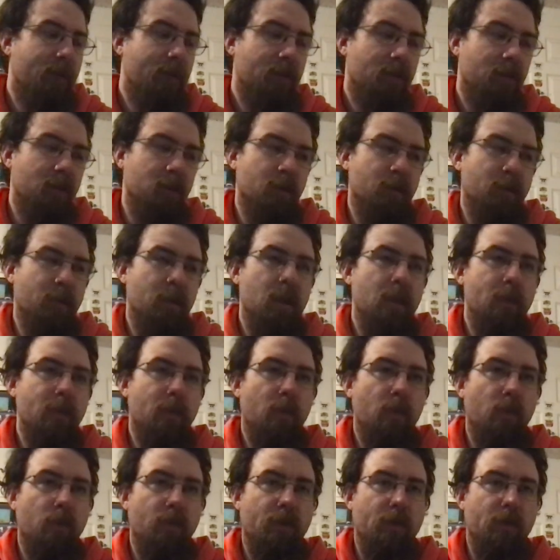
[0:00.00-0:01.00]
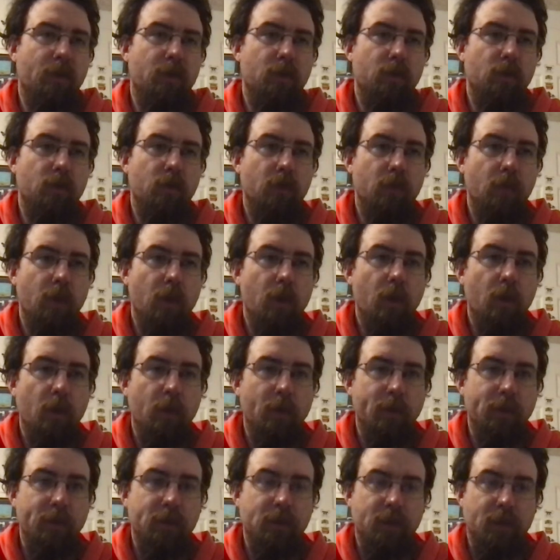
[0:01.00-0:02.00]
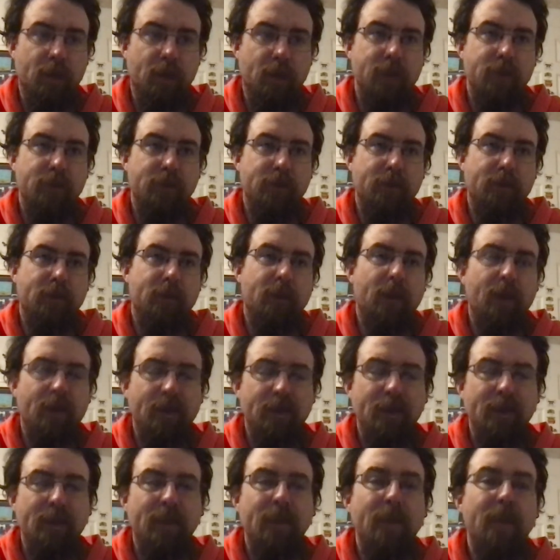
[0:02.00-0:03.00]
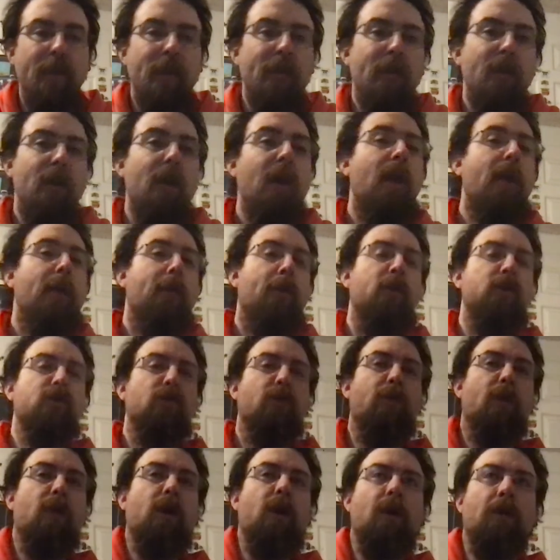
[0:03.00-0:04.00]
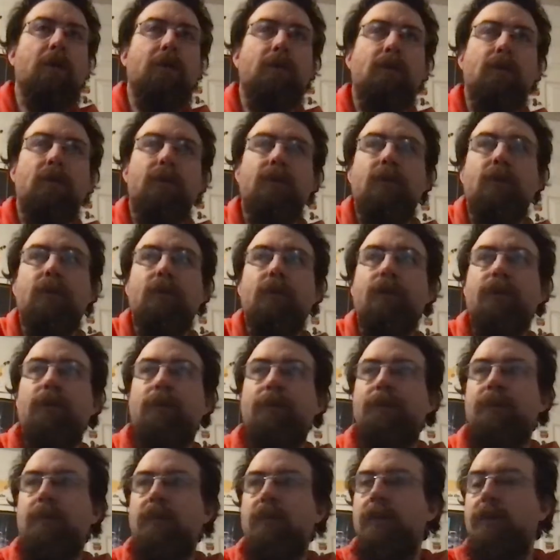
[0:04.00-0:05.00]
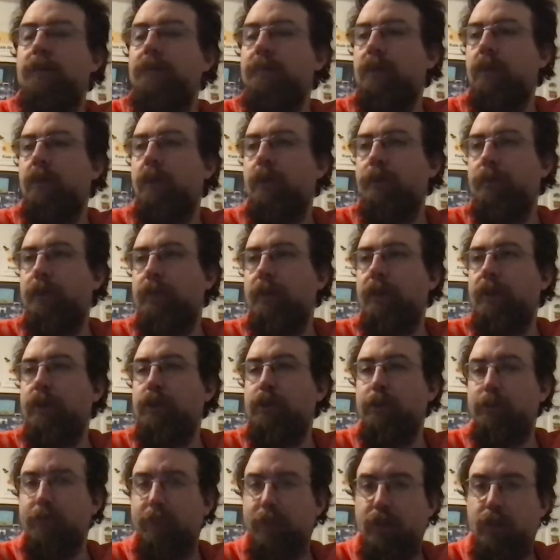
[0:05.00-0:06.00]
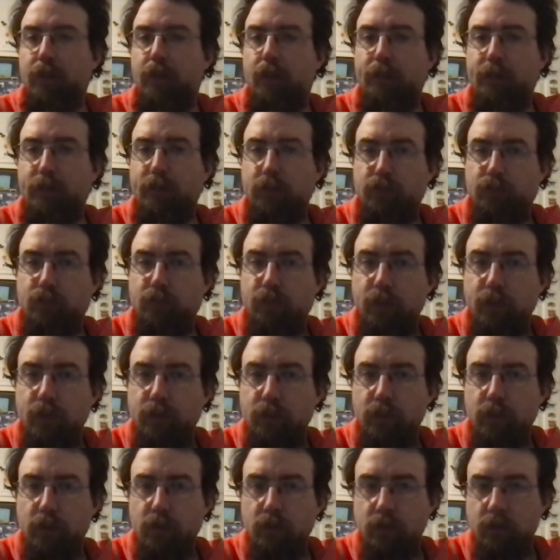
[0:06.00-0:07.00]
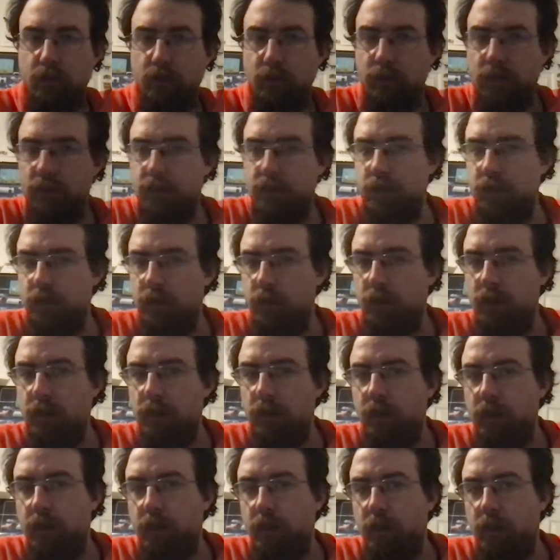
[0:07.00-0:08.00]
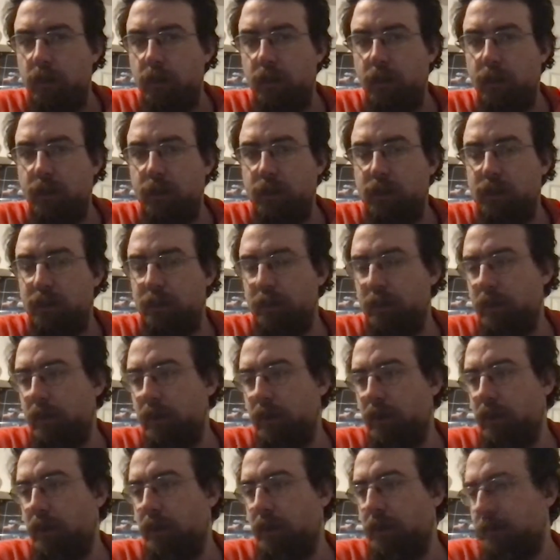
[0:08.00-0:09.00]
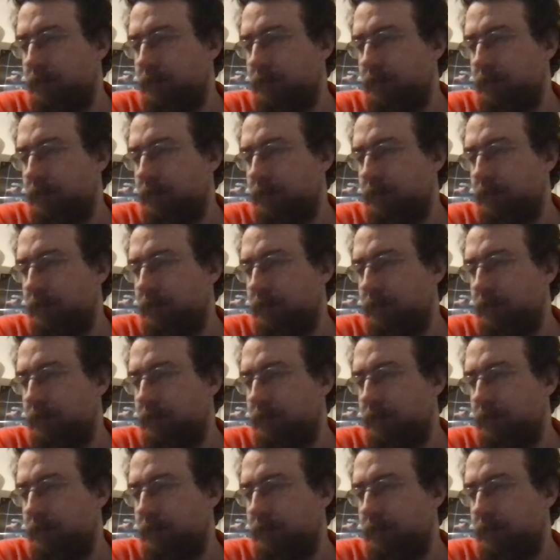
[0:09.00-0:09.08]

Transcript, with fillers: other people around the world, which has gotten much more popular over the last year for really obvious reasons. And I mean, I'm